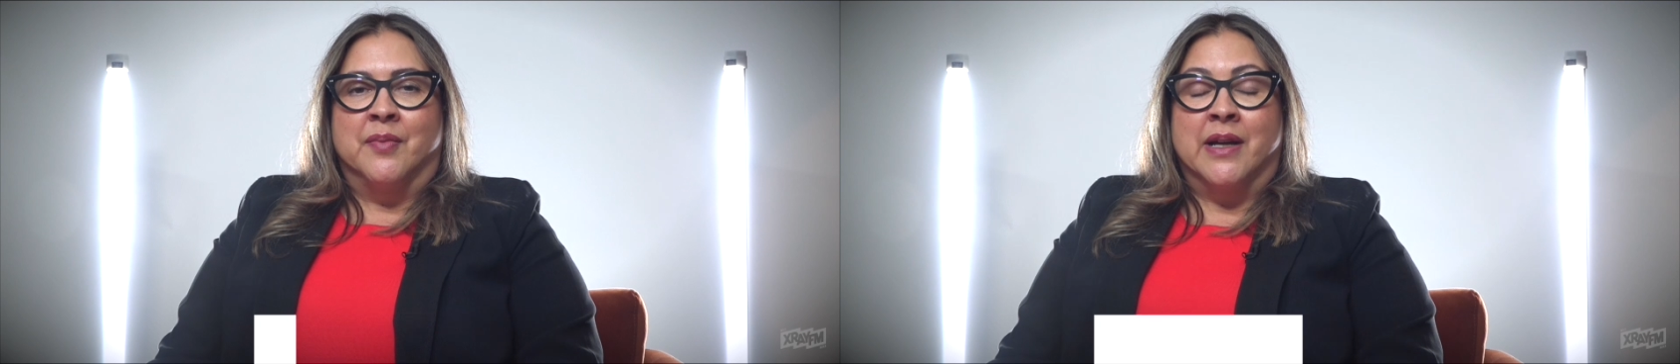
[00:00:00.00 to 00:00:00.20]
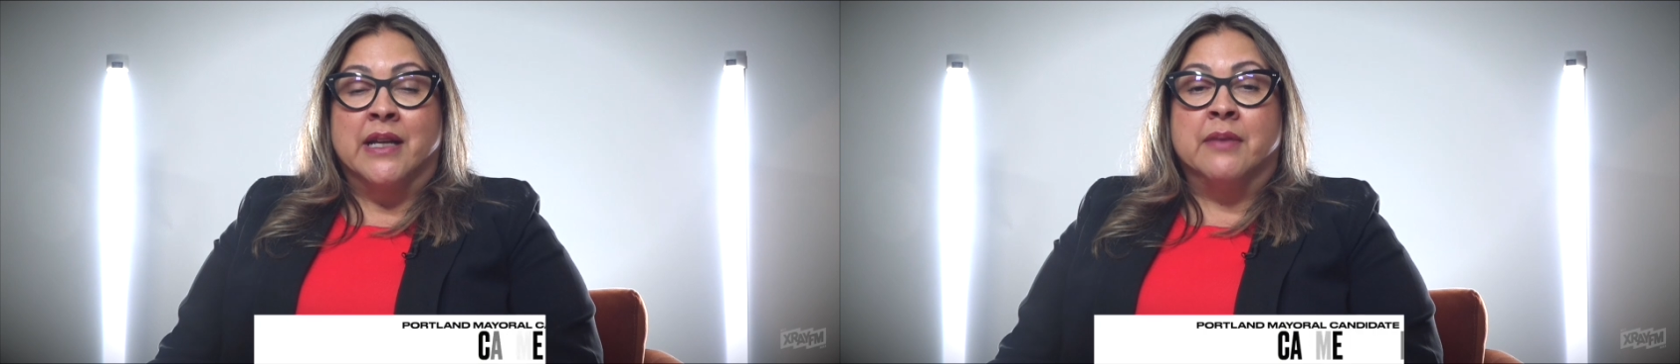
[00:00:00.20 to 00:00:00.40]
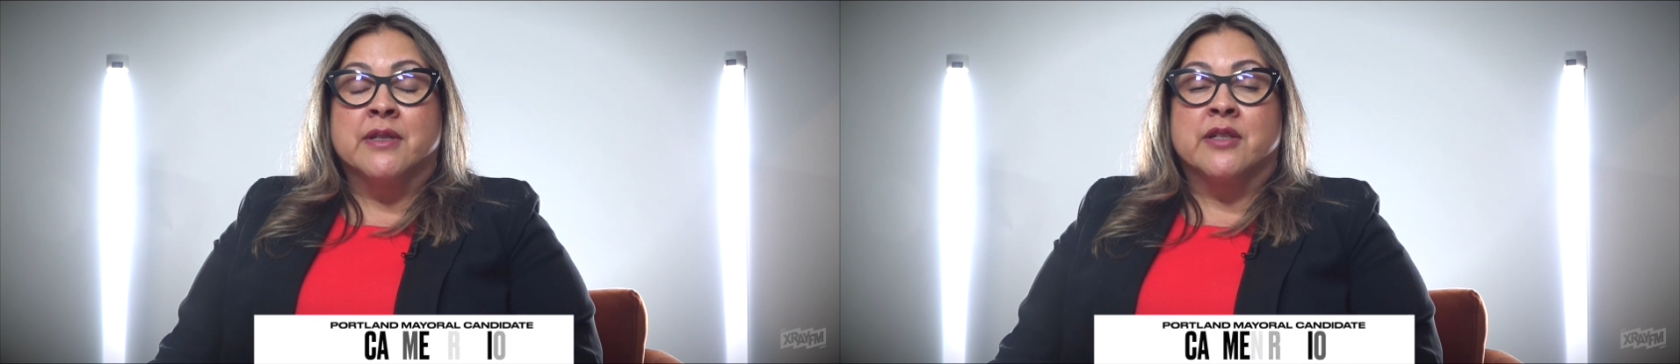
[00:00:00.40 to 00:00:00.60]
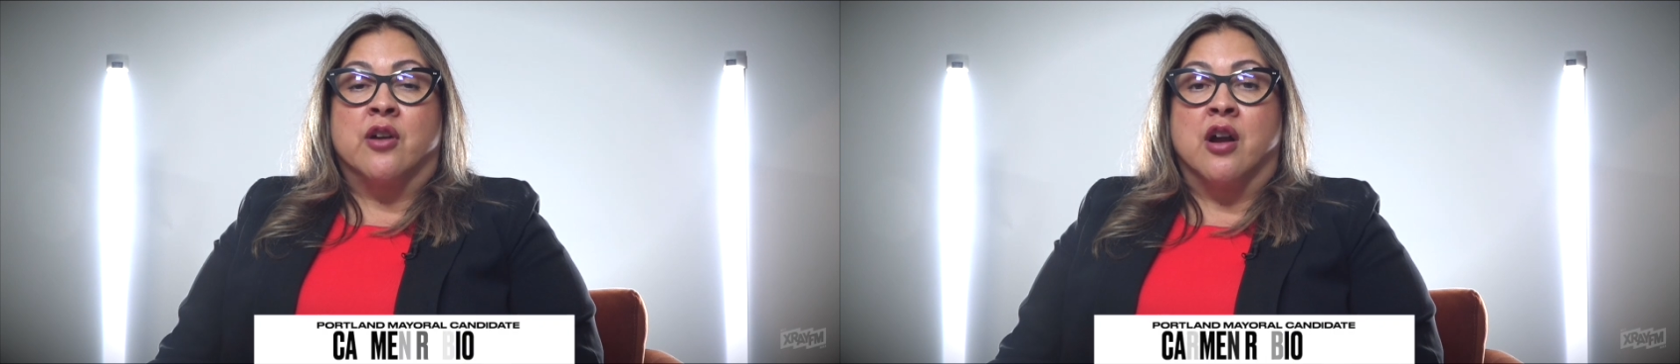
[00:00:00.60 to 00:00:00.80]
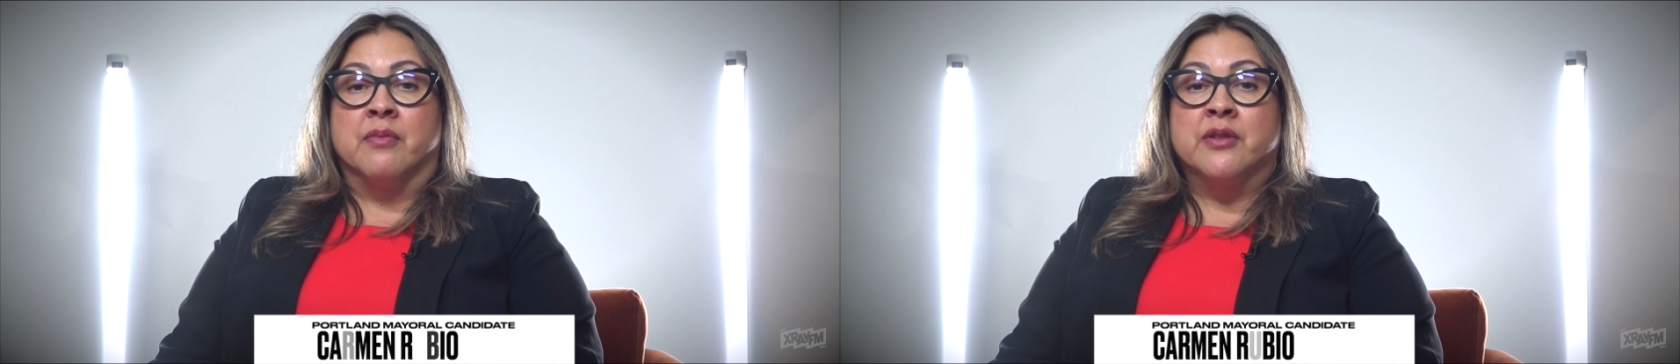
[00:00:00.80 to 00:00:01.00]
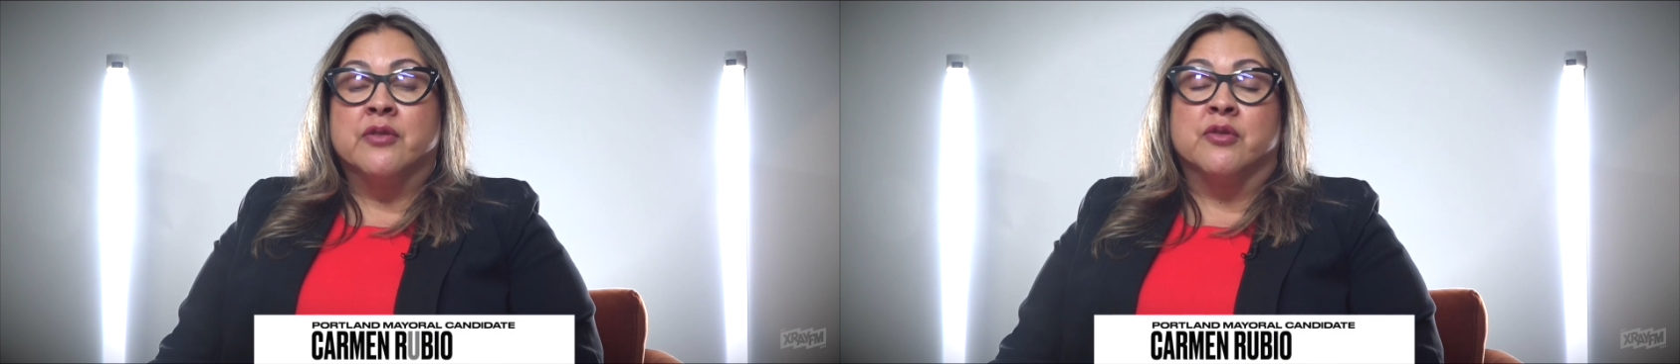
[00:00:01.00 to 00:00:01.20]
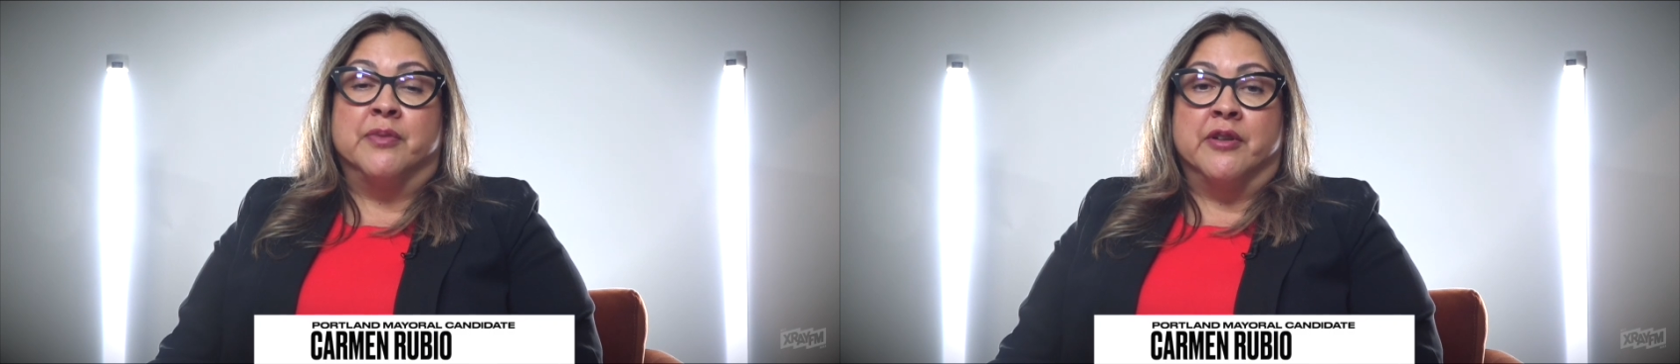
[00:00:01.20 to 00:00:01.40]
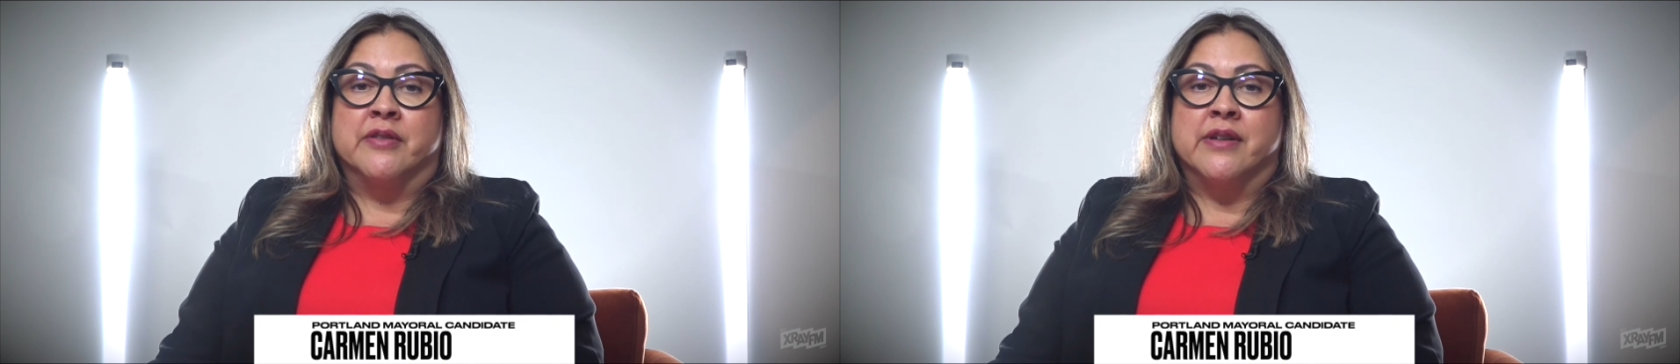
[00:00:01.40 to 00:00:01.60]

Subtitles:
My name is Carmen Rubio,